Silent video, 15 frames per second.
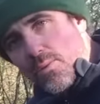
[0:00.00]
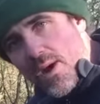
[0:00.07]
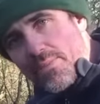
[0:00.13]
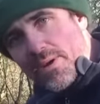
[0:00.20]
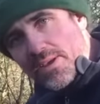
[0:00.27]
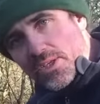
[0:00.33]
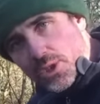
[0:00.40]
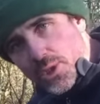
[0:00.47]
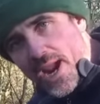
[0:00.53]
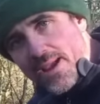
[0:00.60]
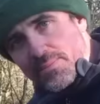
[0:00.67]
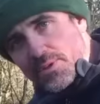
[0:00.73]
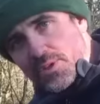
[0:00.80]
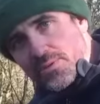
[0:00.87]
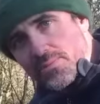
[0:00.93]
webbing
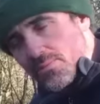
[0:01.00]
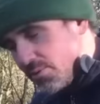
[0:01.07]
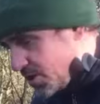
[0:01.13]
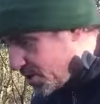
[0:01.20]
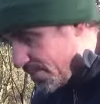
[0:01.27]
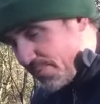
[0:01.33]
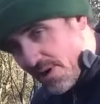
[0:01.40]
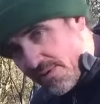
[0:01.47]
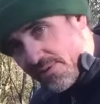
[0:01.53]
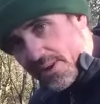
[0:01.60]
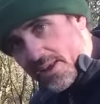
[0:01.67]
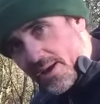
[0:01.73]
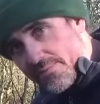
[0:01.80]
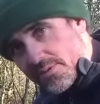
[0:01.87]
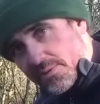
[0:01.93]
straps, which are
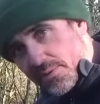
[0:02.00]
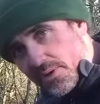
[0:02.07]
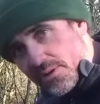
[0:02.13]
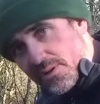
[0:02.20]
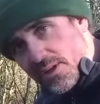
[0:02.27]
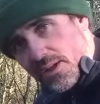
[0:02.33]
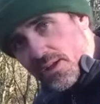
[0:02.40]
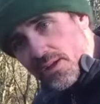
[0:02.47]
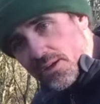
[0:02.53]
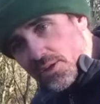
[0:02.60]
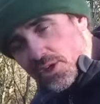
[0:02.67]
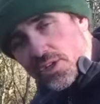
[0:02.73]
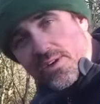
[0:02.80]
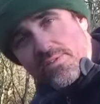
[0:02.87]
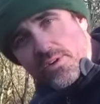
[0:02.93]
perfectly comfortable.
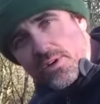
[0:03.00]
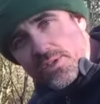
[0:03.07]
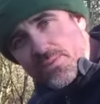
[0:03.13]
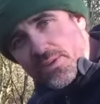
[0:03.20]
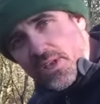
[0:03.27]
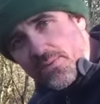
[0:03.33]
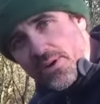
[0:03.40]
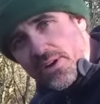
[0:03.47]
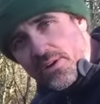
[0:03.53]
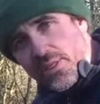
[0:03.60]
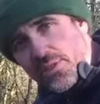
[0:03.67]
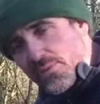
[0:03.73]
Just after Christmas, I went on a